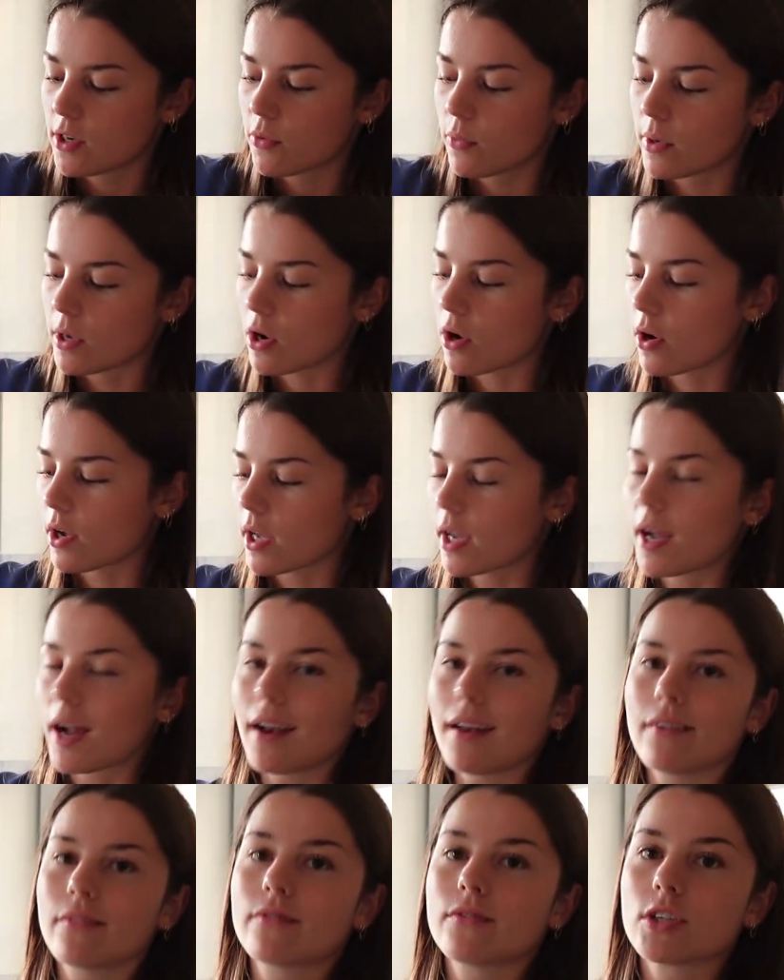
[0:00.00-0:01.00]
we all can
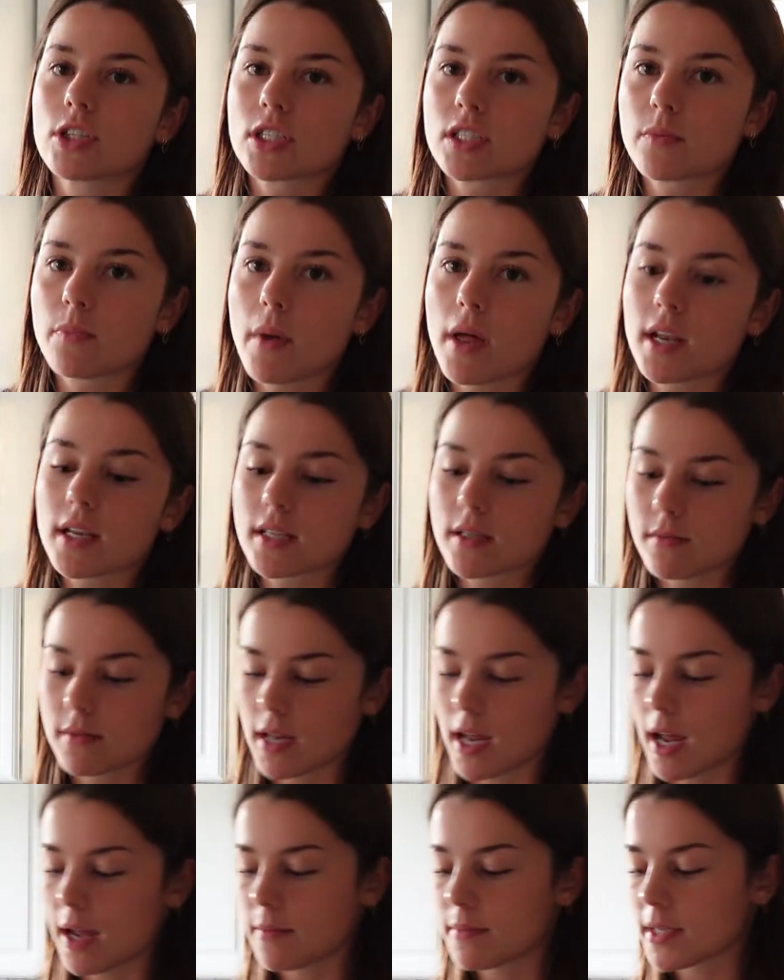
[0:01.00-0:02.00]
kind of just spend some
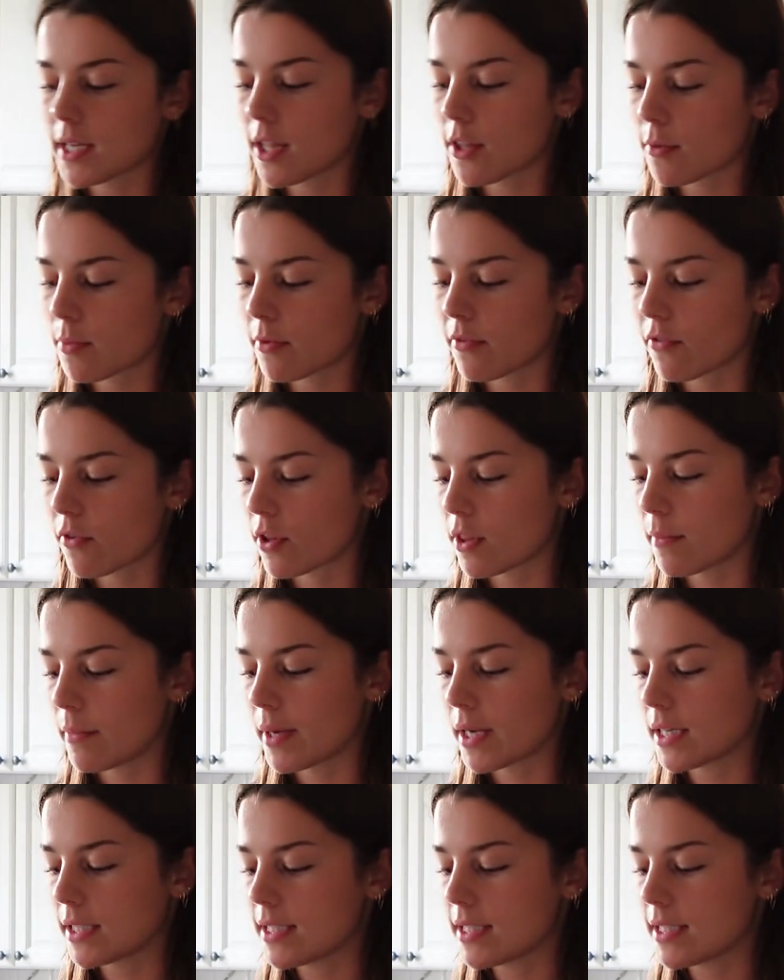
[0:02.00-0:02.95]
time together before the big